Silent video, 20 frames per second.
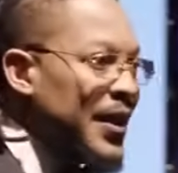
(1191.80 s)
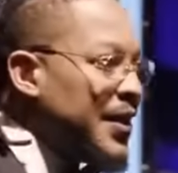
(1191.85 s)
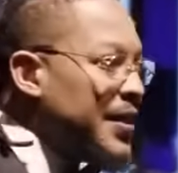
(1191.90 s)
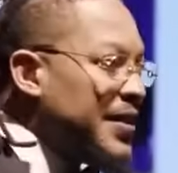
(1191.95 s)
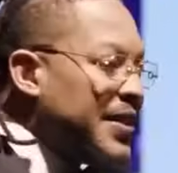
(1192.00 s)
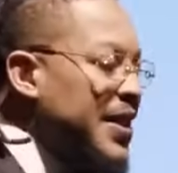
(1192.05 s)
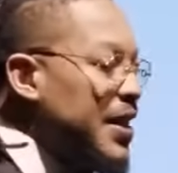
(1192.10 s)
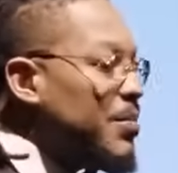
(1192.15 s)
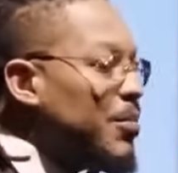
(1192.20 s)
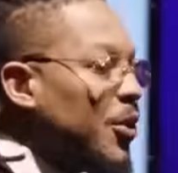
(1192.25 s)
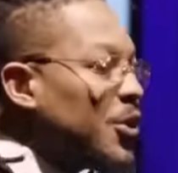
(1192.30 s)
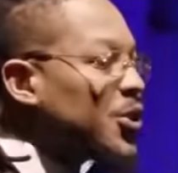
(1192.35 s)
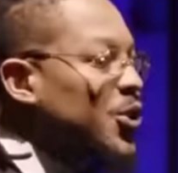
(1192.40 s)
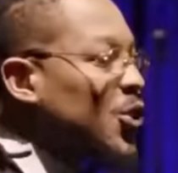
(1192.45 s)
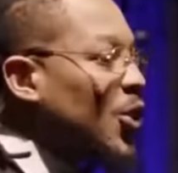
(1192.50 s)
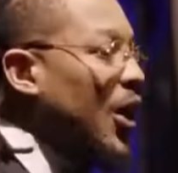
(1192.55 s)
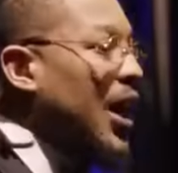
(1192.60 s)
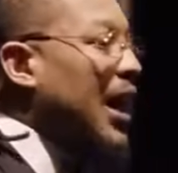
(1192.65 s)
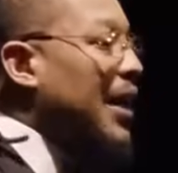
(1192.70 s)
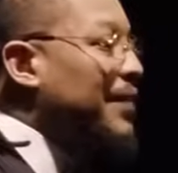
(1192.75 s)
Demons
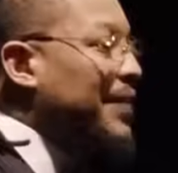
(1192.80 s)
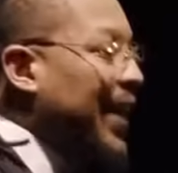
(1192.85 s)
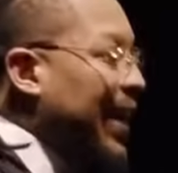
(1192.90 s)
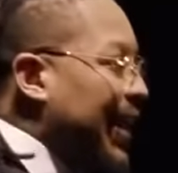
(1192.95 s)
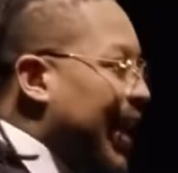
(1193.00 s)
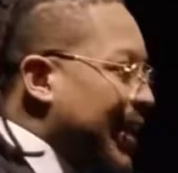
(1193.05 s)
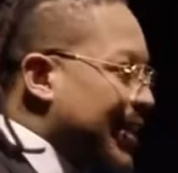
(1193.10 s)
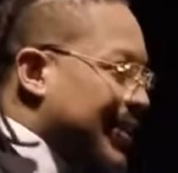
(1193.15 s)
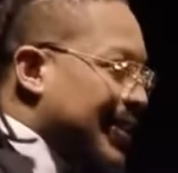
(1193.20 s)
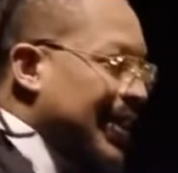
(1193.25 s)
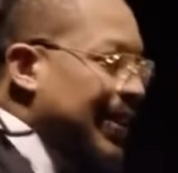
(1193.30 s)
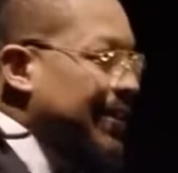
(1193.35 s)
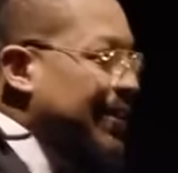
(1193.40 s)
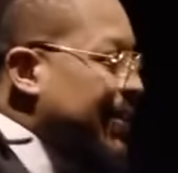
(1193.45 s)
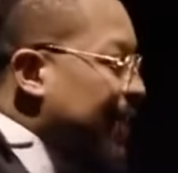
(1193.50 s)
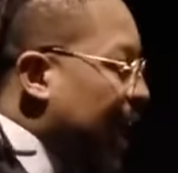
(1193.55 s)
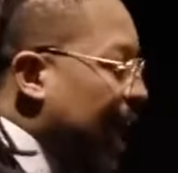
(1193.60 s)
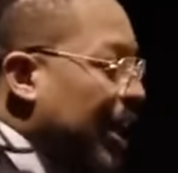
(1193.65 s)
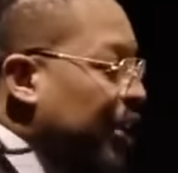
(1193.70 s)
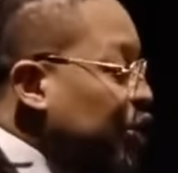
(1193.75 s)
don't have that access.
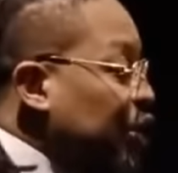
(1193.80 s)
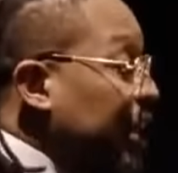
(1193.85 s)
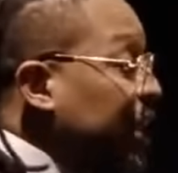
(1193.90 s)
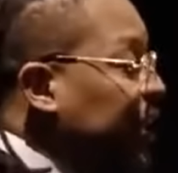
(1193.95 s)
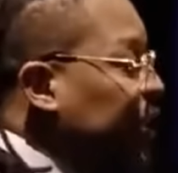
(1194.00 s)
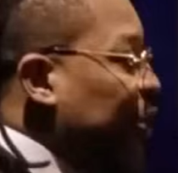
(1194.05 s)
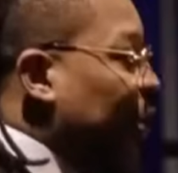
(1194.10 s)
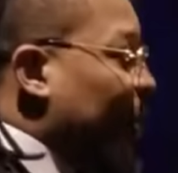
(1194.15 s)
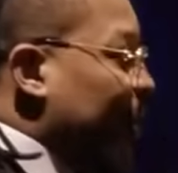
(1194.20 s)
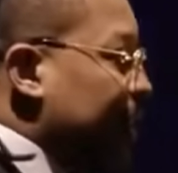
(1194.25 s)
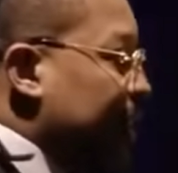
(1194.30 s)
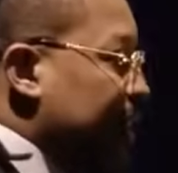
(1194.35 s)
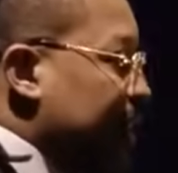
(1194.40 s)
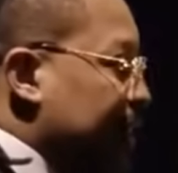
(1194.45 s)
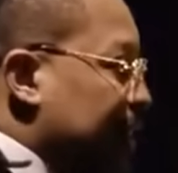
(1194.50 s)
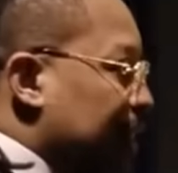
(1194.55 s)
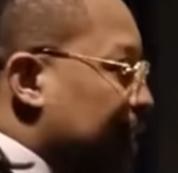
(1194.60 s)
They actually don't.